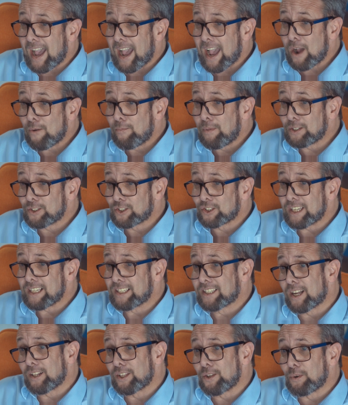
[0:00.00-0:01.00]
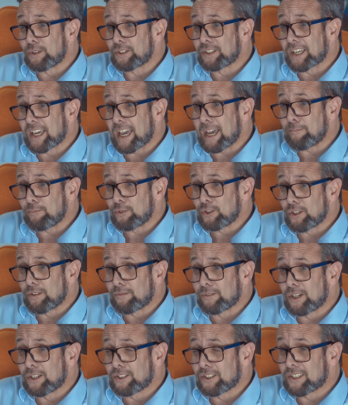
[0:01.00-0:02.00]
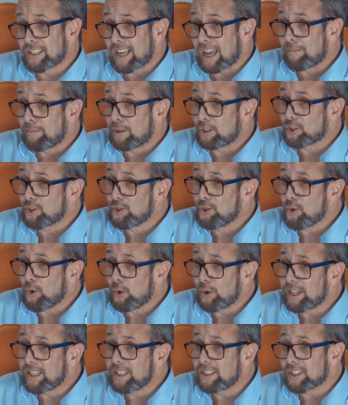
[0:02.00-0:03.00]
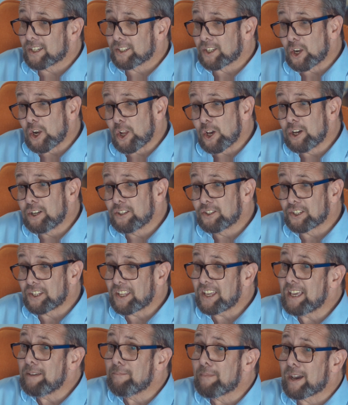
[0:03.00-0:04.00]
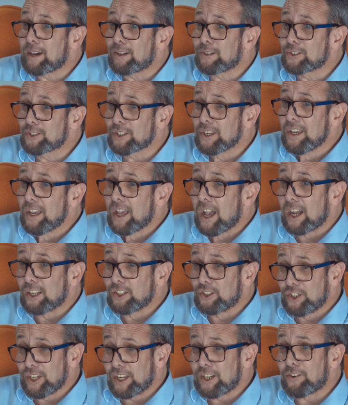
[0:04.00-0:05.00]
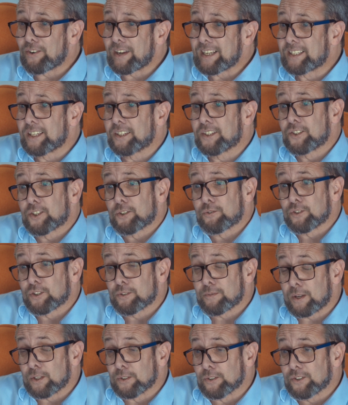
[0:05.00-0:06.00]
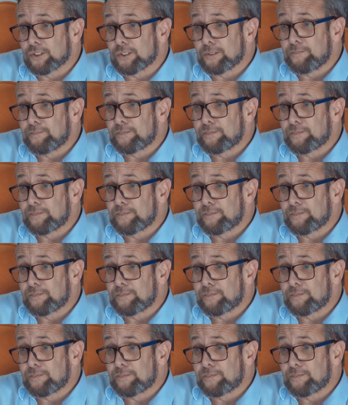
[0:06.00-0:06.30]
how much detail you want to capture versus how much noise and alerts and emails are generated as a response.